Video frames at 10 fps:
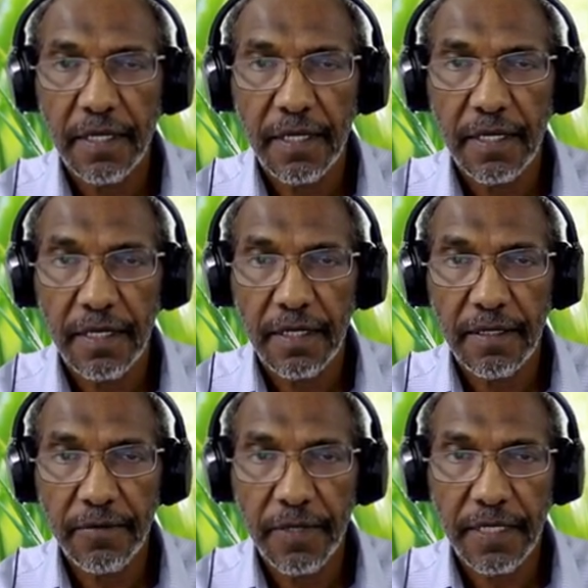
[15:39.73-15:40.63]

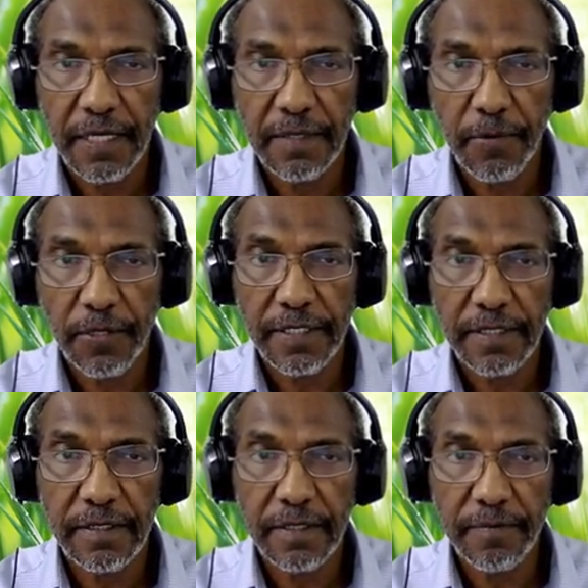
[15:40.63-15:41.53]
Uh, when I
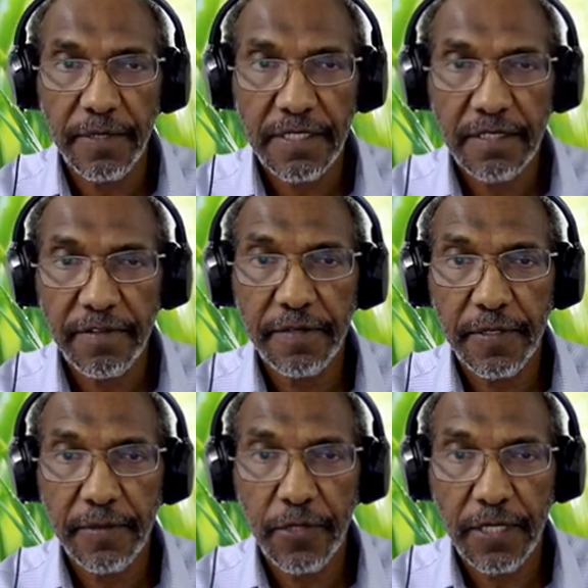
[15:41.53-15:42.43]
plotted the percent
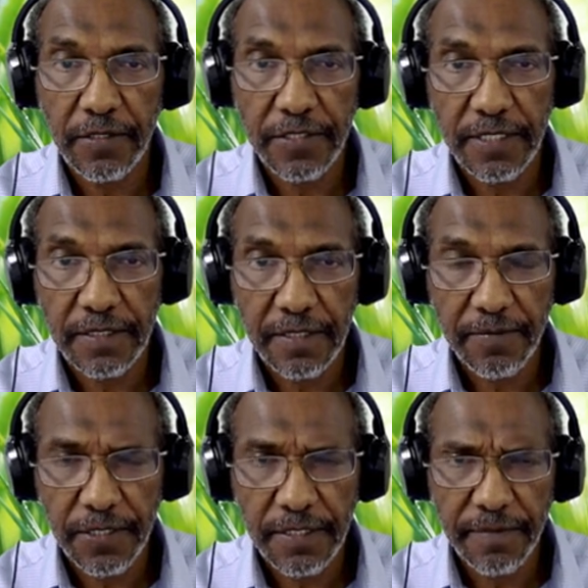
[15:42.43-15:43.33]
favorable across the
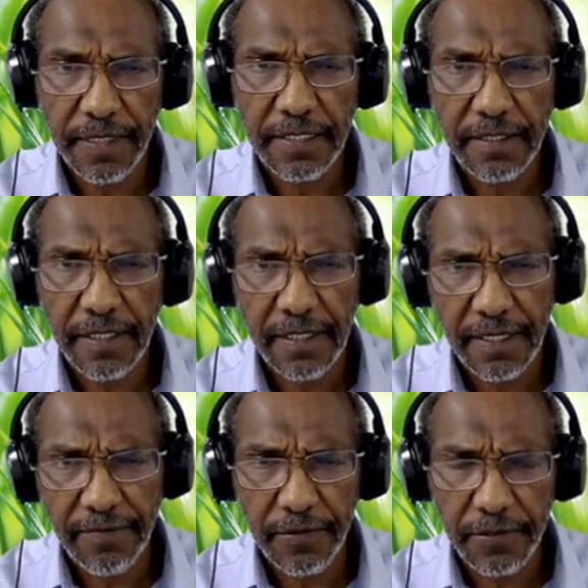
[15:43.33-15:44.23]
interpolated median, the
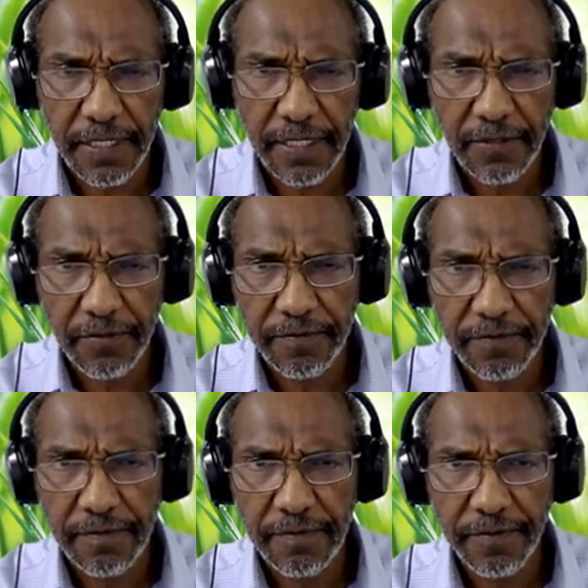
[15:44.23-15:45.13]
graph looked kind of
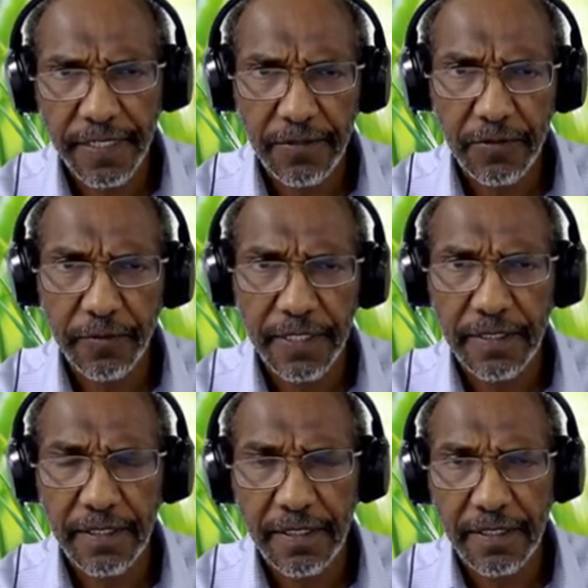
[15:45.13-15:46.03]
funny to
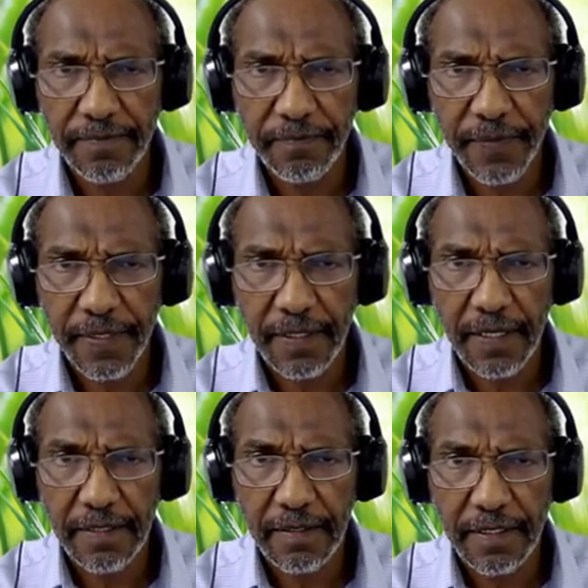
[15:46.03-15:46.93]
me. Uh,
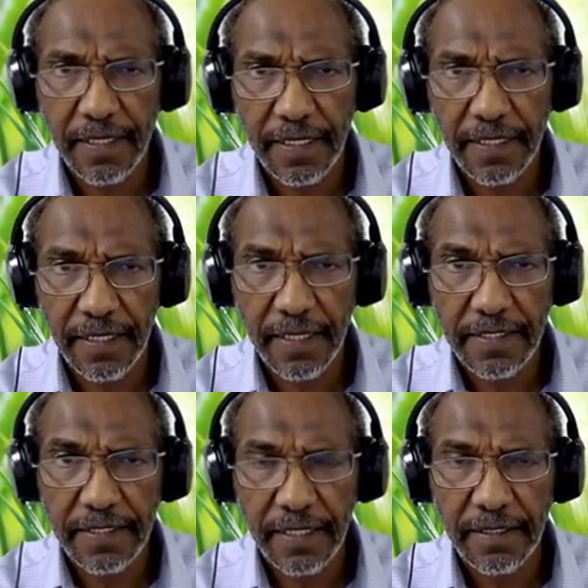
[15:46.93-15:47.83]
I, and then I
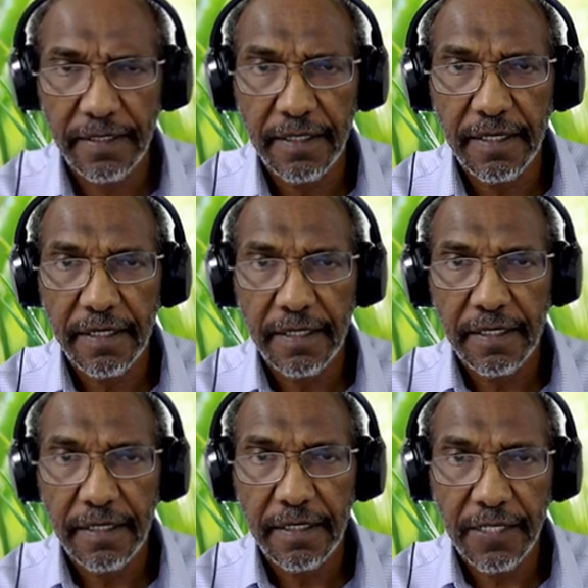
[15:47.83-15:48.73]
realized that
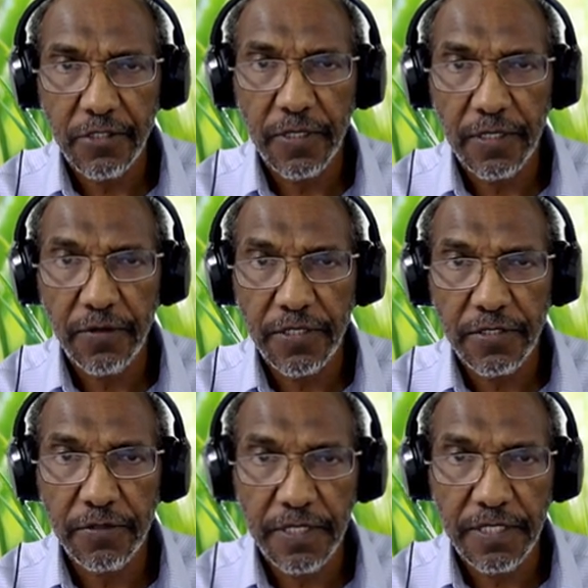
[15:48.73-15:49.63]
it actually
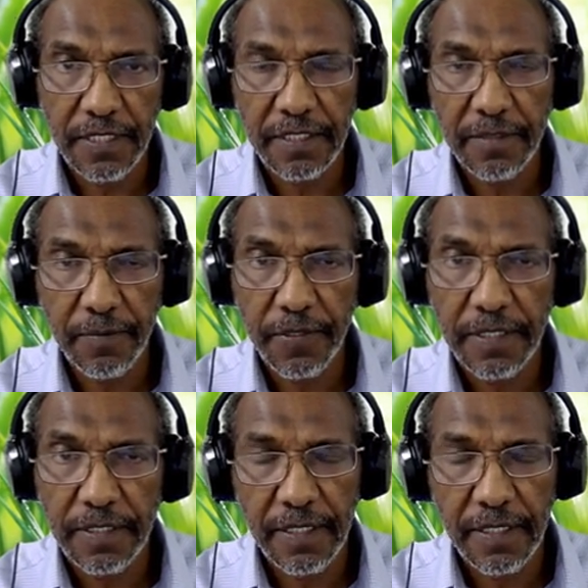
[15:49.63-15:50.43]
goes through a certain point.